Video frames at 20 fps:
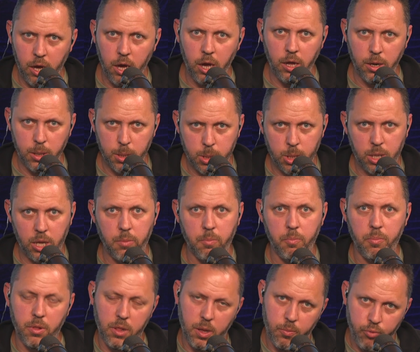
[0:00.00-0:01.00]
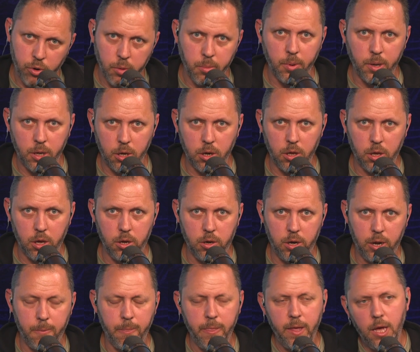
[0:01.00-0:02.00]
I understand, but they're probably going to go
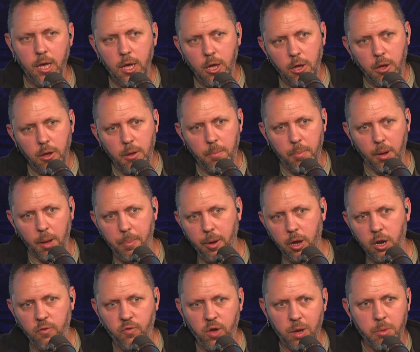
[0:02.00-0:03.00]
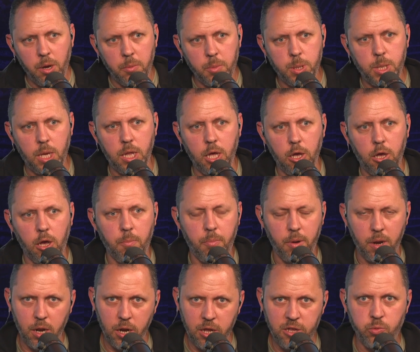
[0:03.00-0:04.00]
down. But a Burnley fan might be sat there going, but
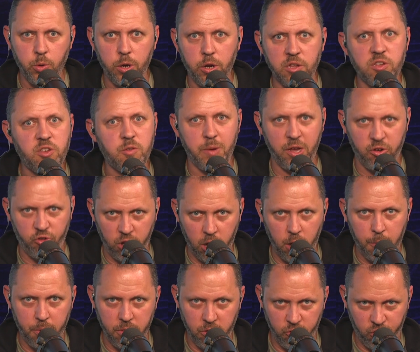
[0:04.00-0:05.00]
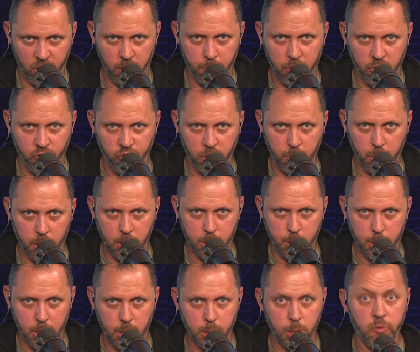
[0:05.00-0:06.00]
at least we're going to smash it up in the Championship next
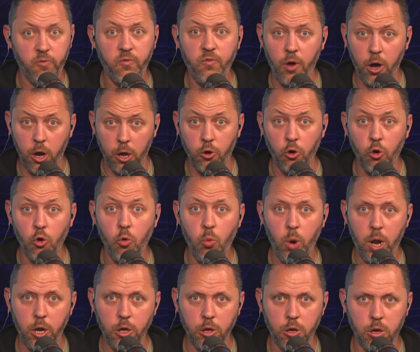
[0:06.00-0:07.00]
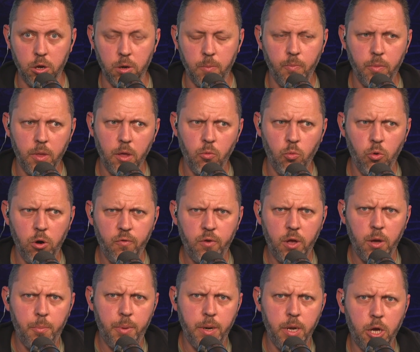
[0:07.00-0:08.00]
season. Fine, all well and good. What if
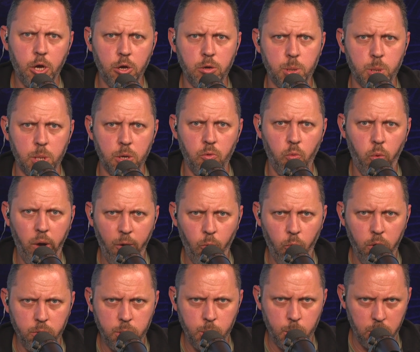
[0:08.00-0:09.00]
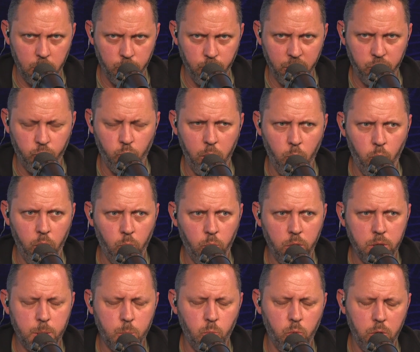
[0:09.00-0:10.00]
Company goes though? What's the direction?
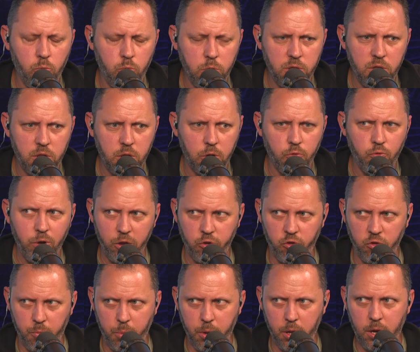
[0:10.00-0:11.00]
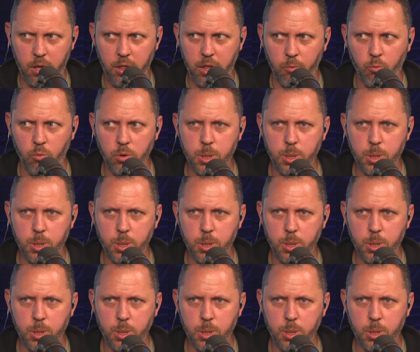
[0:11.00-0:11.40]
What's the direction of Burnley then?